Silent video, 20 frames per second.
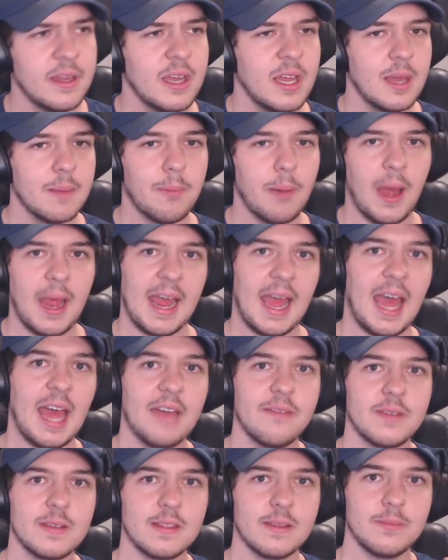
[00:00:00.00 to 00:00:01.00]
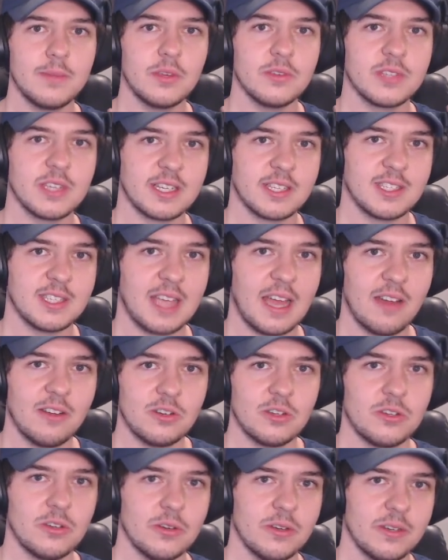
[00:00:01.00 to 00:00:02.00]
by having the music
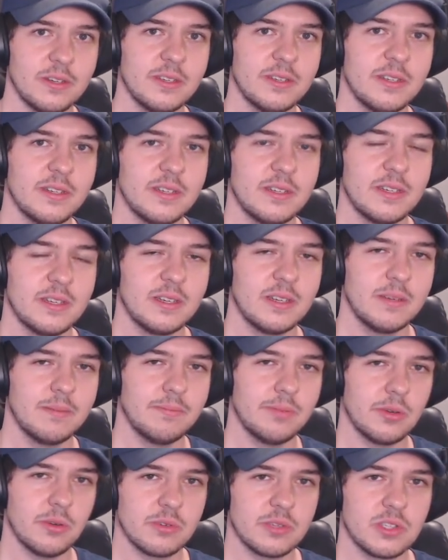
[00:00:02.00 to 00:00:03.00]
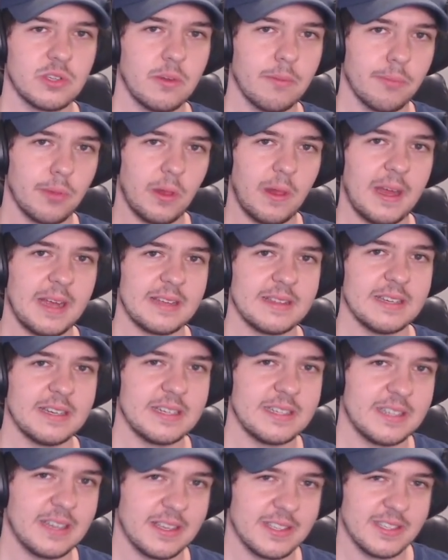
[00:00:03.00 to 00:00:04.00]
sound good, but also implying that
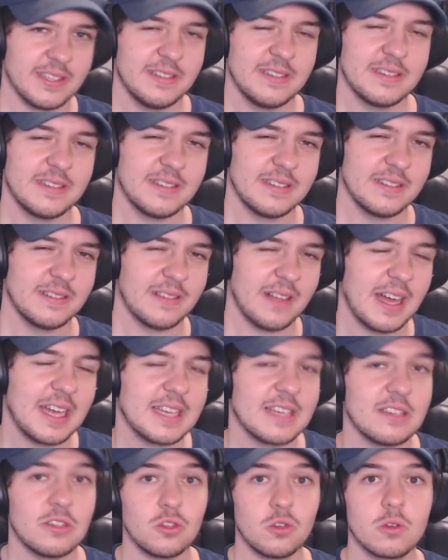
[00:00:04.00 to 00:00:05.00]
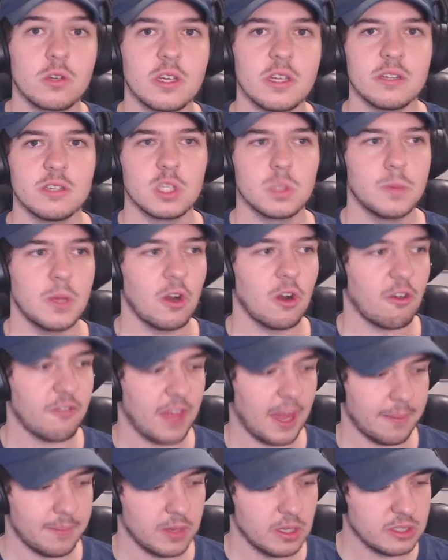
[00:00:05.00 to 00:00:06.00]
it doesn't. Like, you can spin off
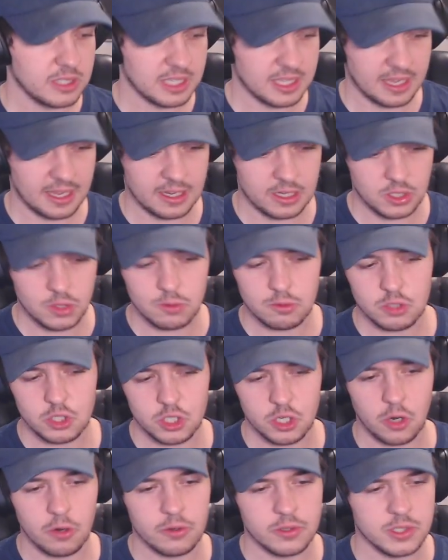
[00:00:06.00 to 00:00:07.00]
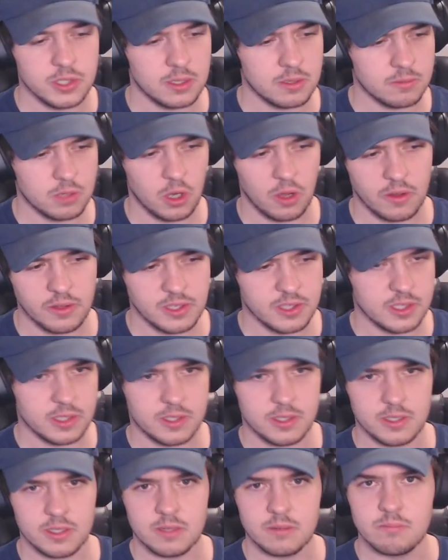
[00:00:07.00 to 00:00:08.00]
that music and do shows and
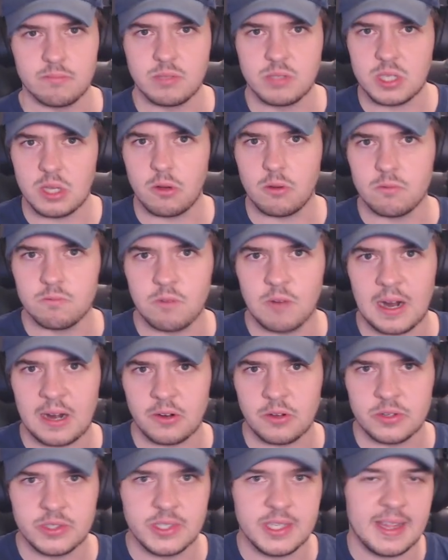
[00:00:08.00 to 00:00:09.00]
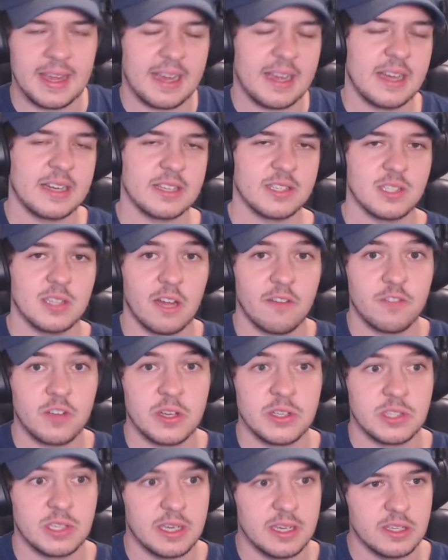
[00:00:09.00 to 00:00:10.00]
concerts and sell records and that kind of stuff
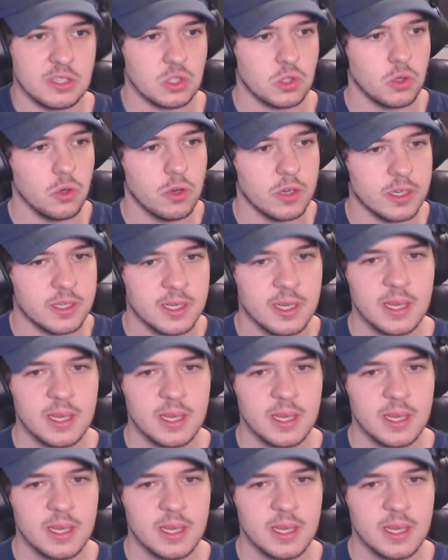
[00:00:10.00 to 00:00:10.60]
because it is good.